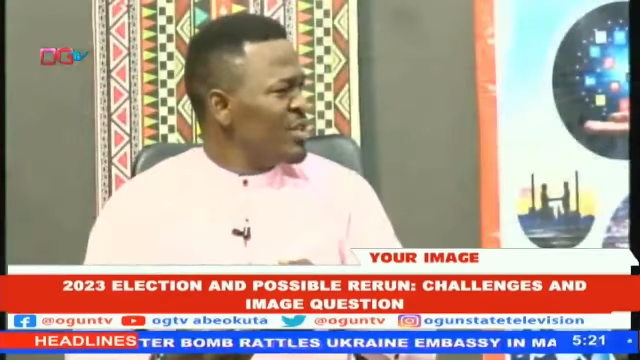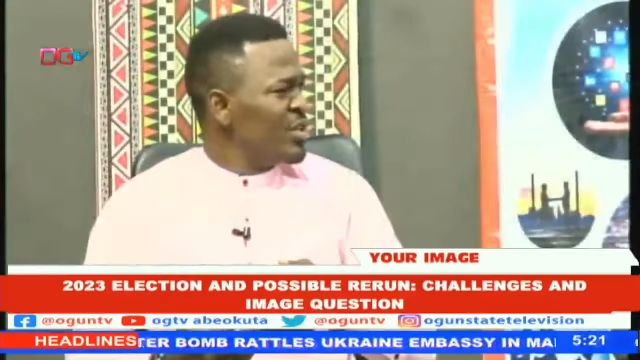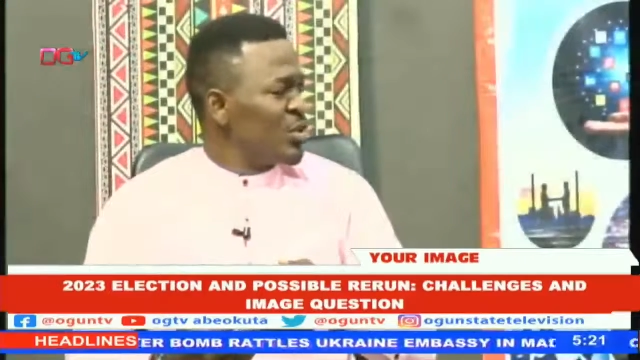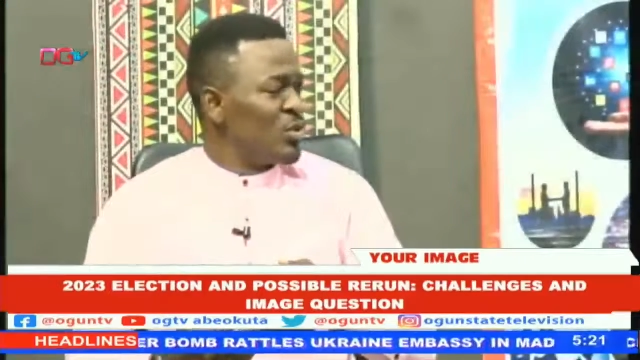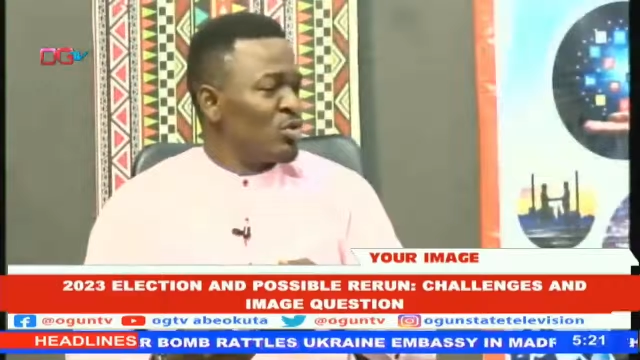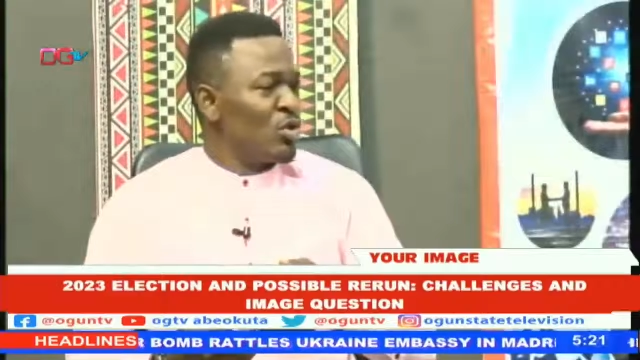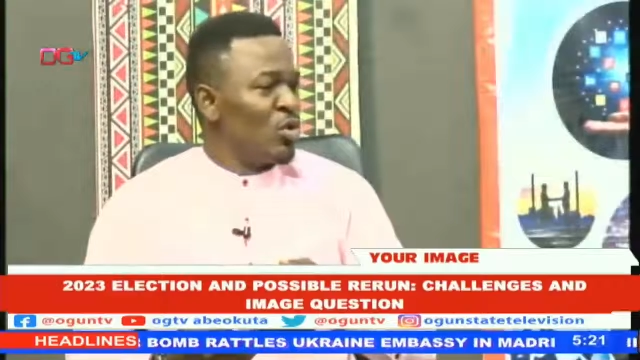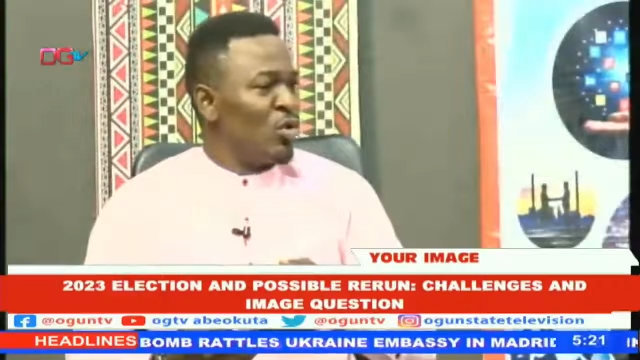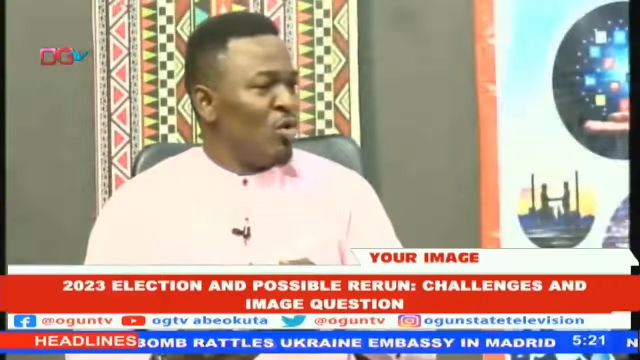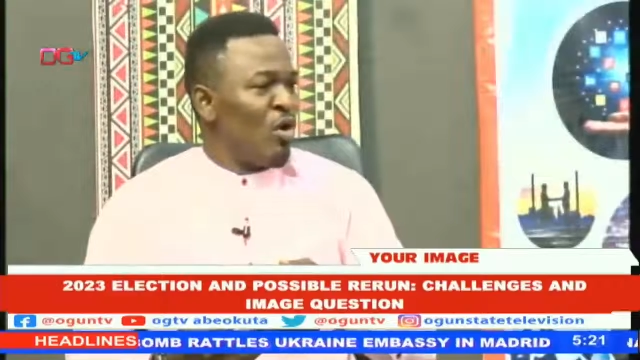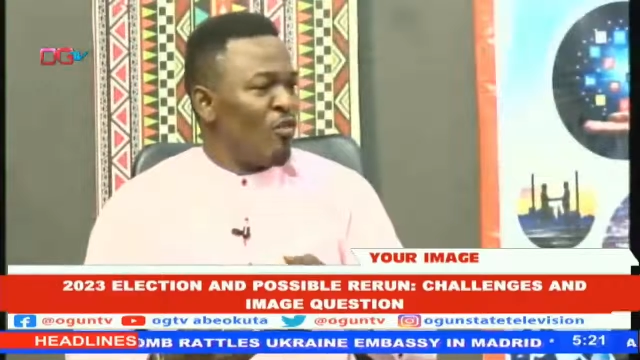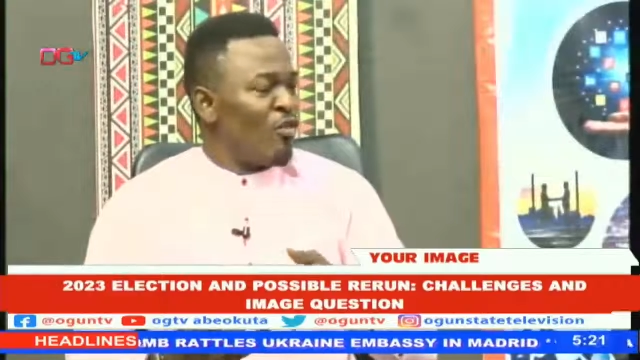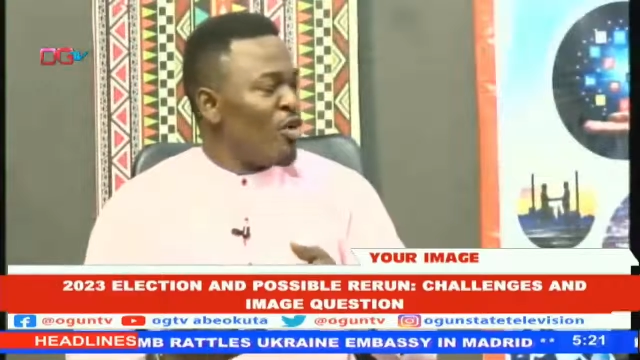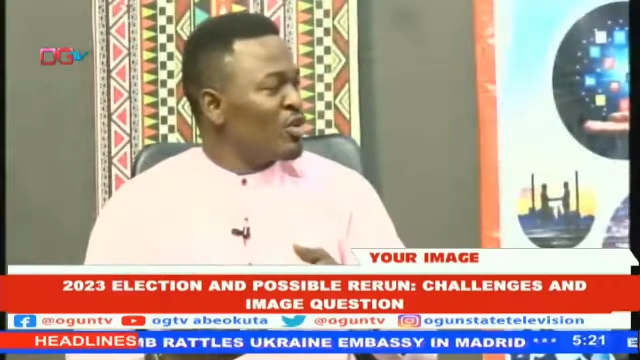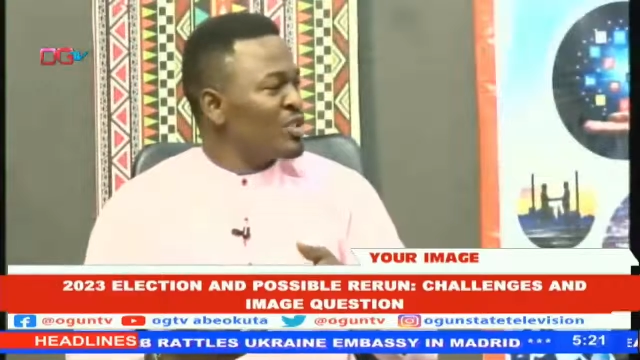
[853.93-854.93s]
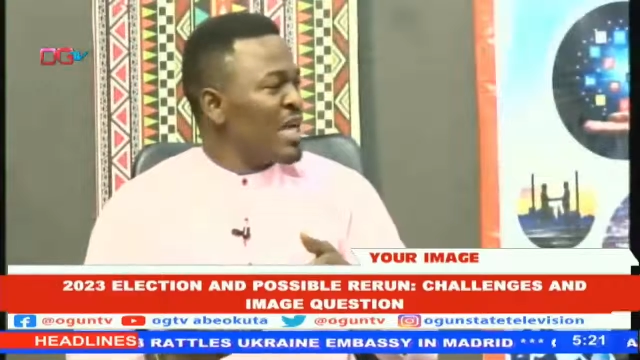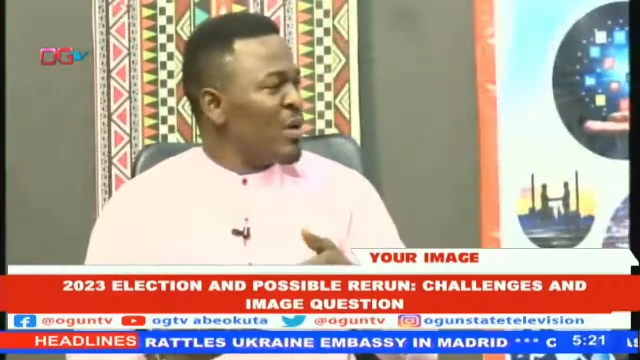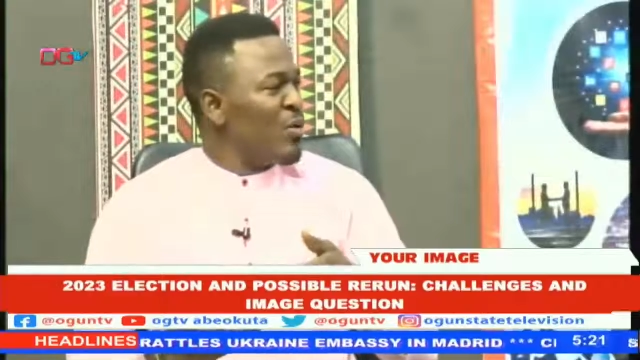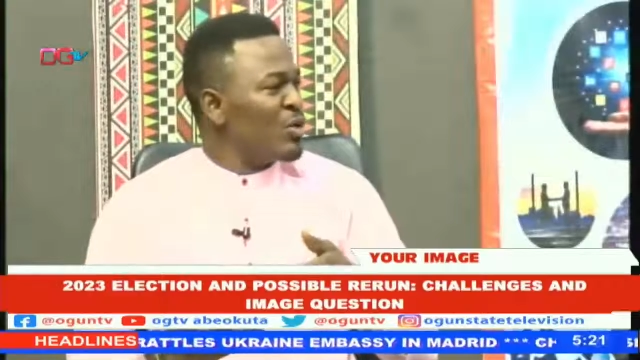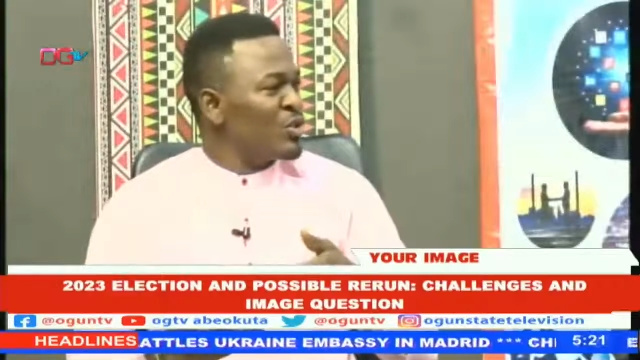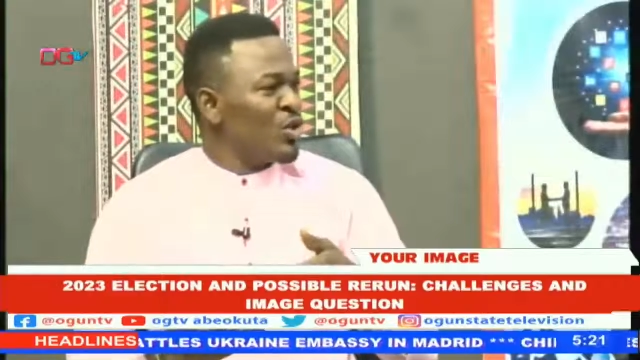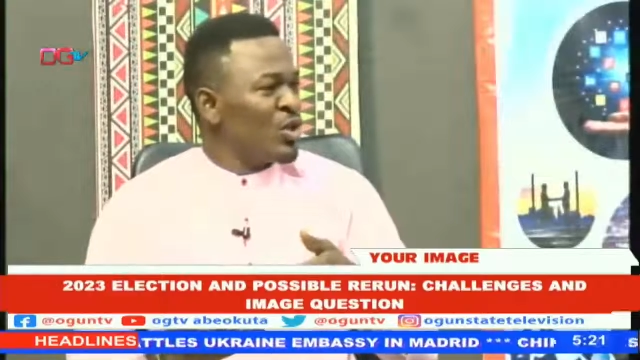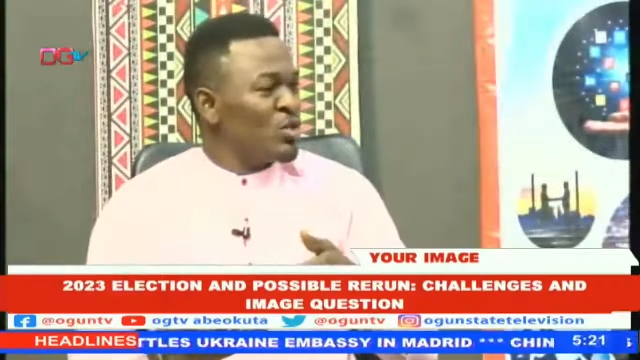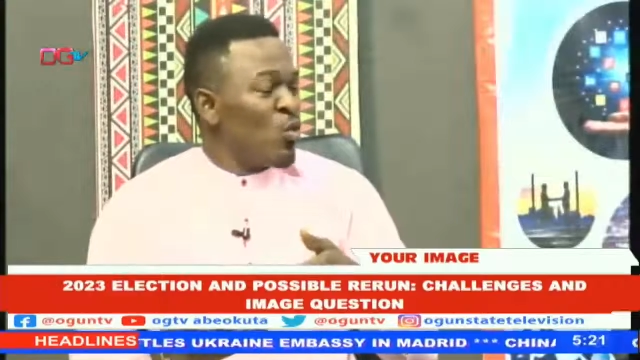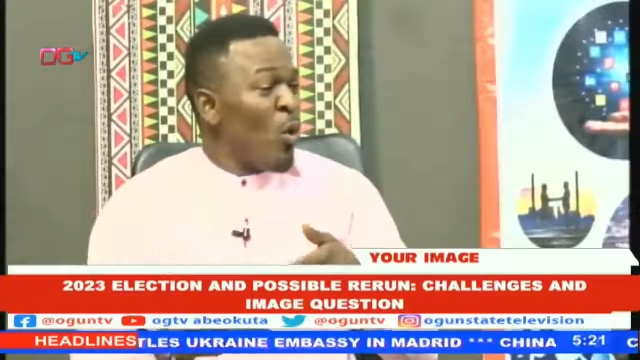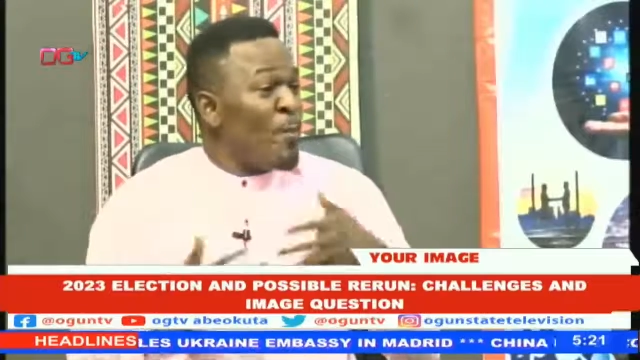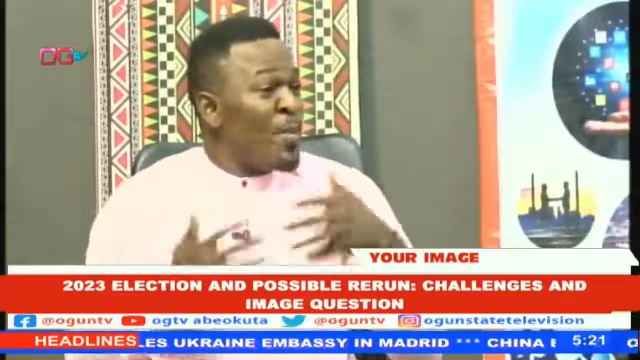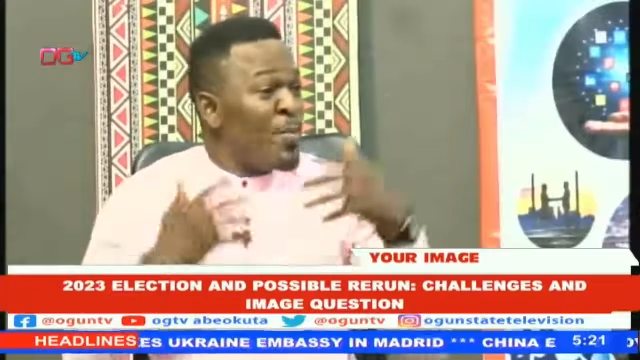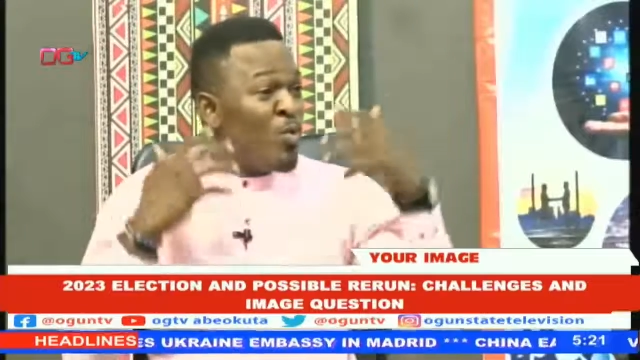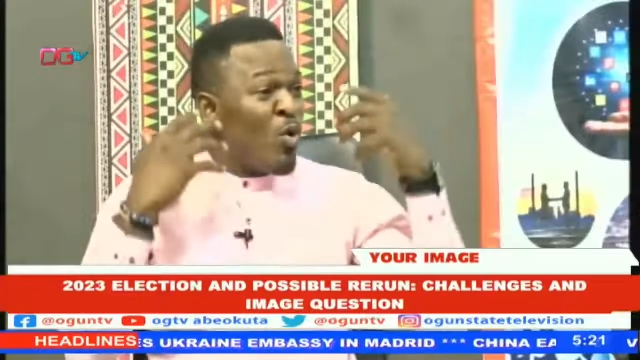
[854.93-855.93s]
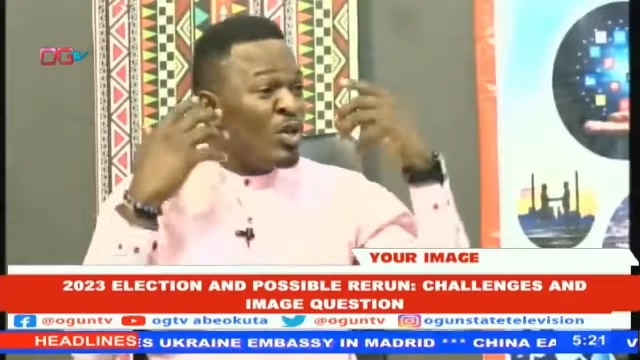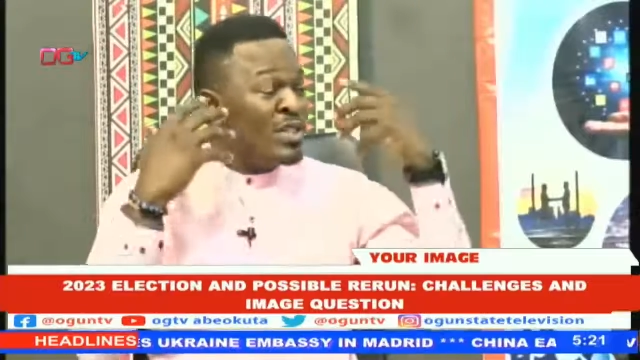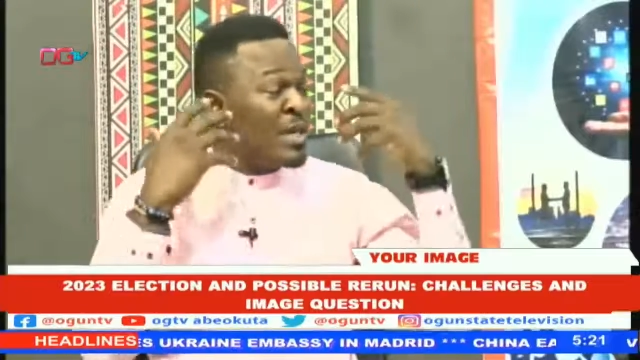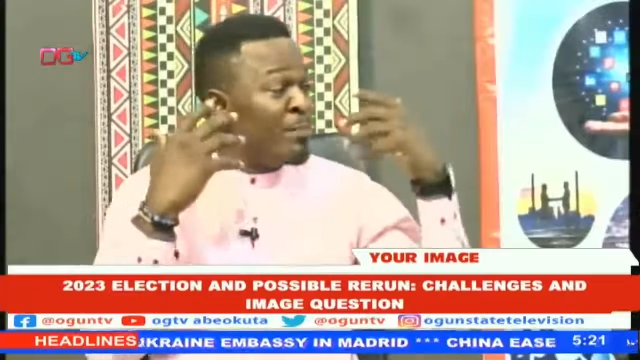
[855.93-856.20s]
So of course that was just what people wanted.